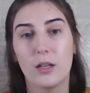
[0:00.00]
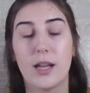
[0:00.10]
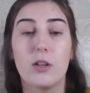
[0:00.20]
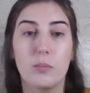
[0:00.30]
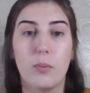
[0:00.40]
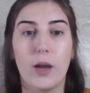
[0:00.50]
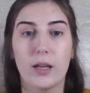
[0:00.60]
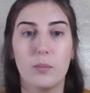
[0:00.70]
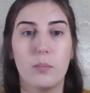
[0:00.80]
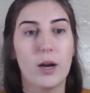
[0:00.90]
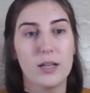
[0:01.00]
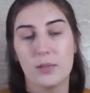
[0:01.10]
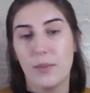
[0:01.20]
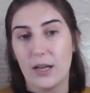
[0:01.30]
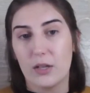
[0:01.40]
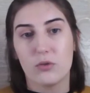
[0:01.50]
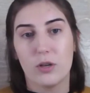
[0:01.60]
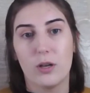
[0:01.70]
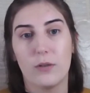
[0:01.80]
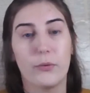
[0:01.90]
can you like buy some
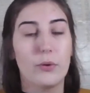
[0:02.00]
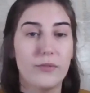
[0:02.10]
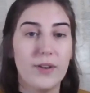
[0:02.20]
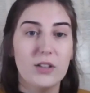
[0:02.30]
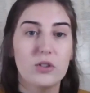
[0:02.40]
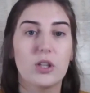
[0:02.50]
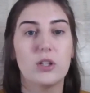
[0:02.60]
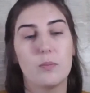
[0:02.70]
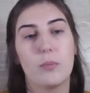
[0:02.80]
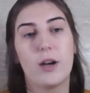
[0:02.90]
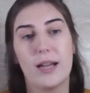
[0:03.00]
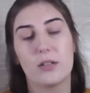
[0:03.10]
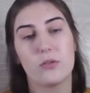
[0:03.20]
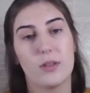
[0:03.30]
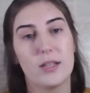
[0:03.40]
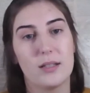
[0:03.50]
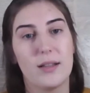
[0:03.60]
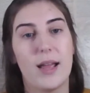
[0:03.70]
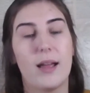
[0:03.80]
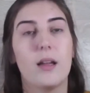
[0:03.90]
extra fruit and veg, can you buy extra this
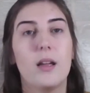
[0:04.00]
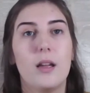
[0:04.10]
and that,